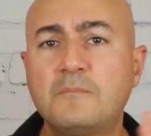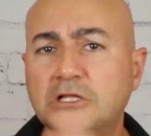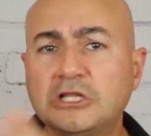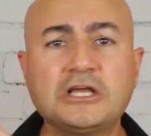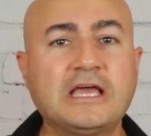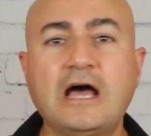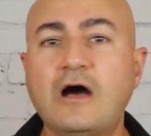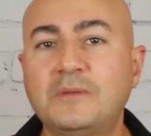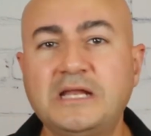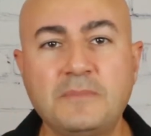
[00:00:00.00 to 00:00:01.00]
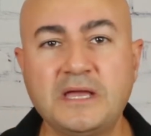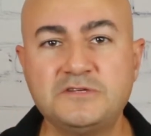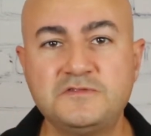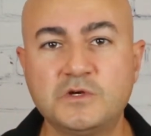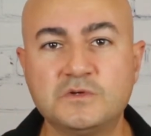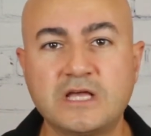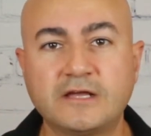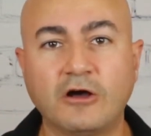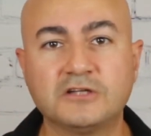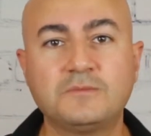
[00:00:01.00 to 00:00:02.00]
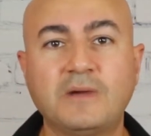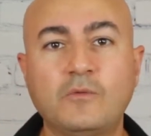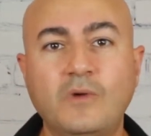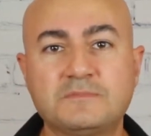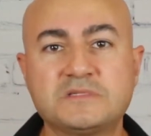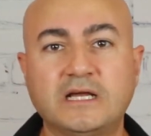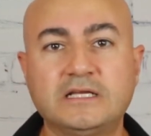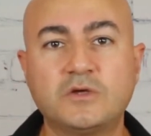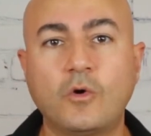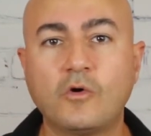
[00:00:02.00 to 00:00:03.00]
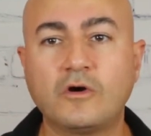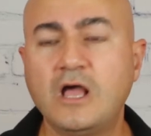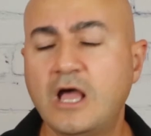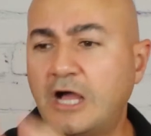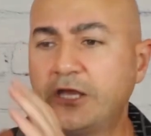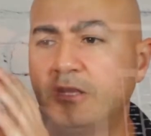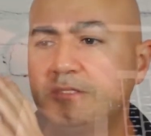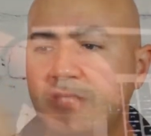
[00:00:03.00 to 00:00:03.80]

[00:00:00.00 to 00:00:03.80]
look at how many page views I got to my website, or I got